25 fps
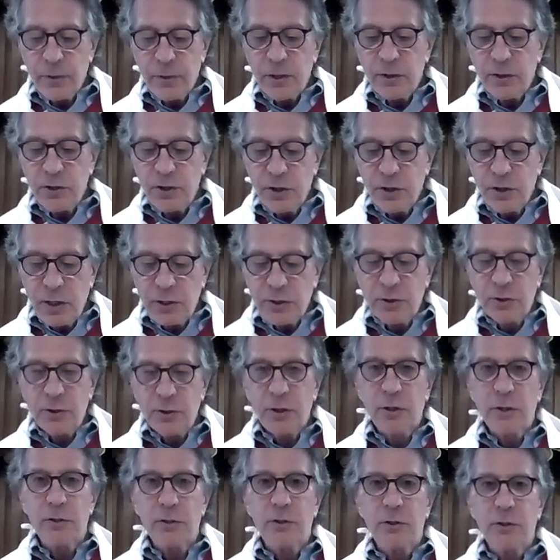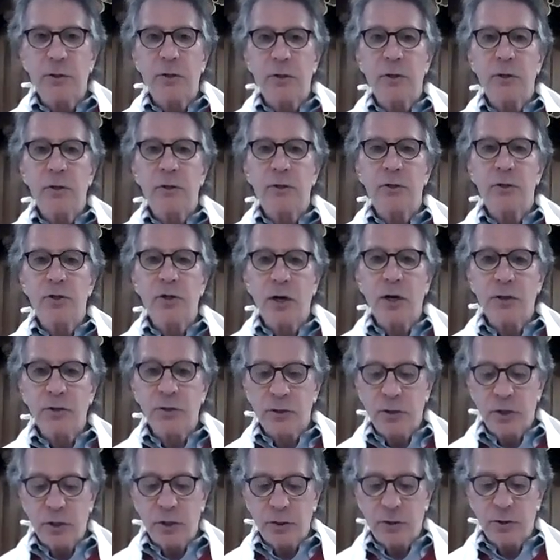justice
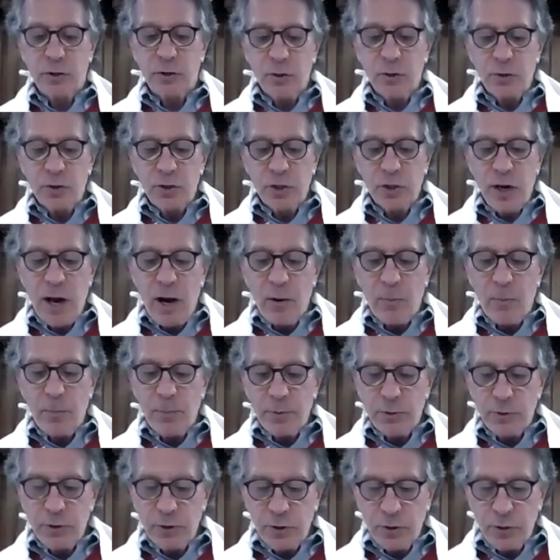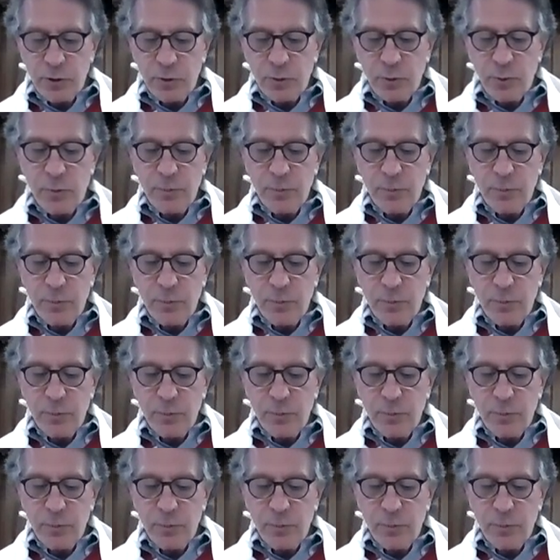you shall pursue.